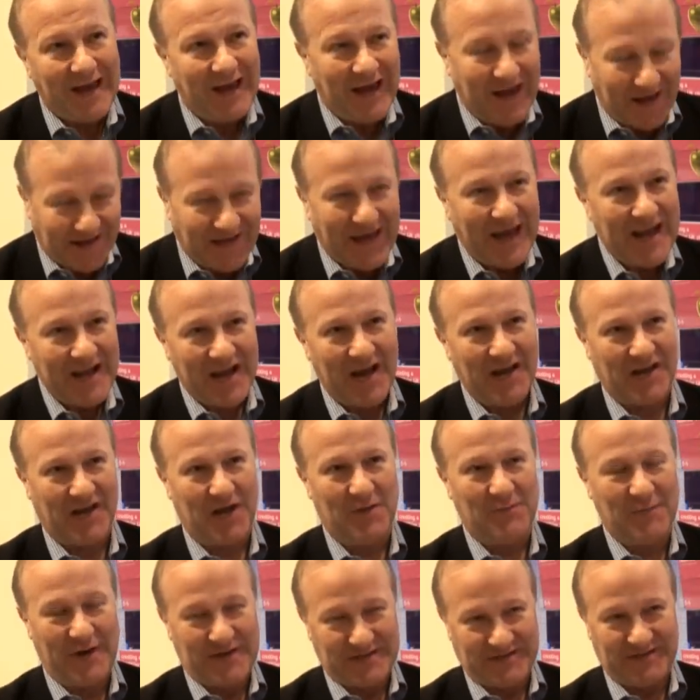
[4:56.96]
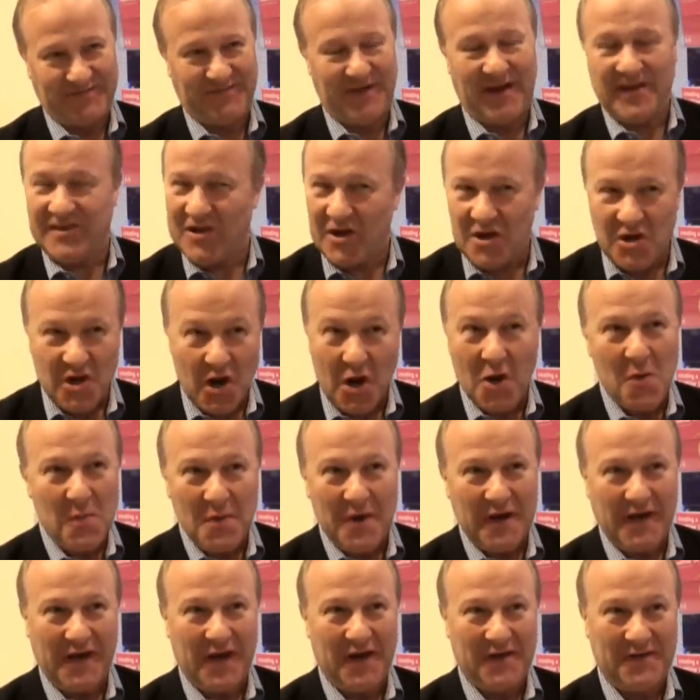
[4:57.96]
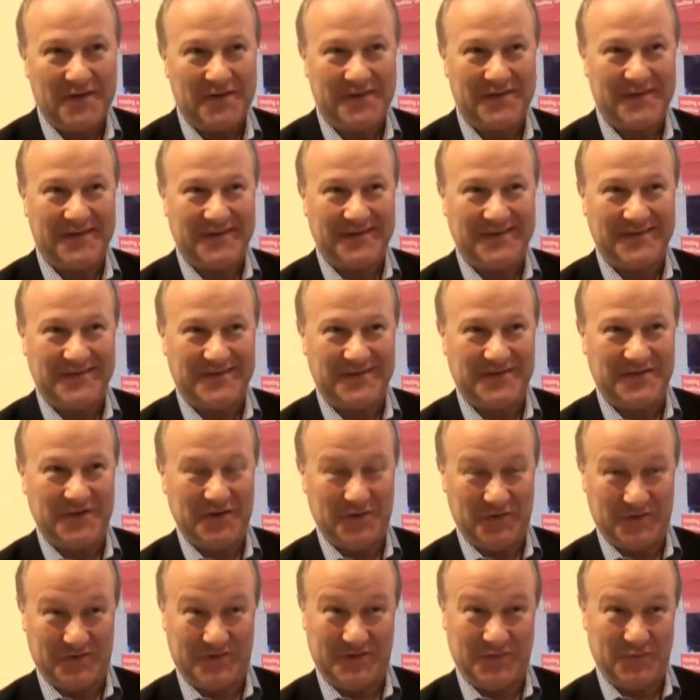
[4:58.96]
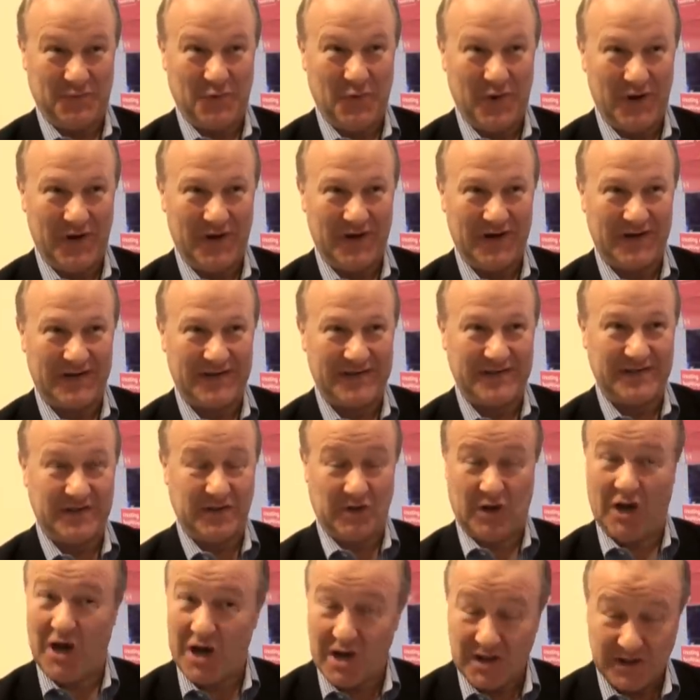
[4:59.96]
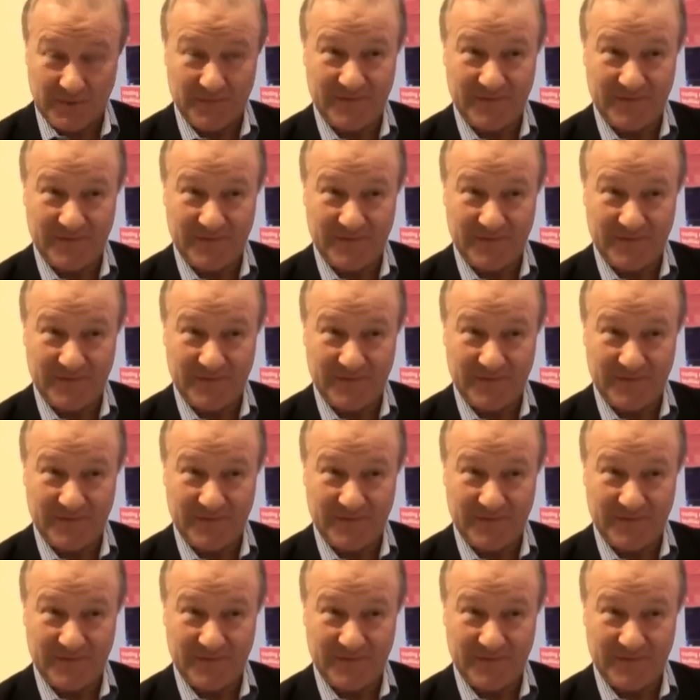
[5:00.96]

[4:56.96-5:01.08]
again, I come back to the fact that nobody goes to work to hurt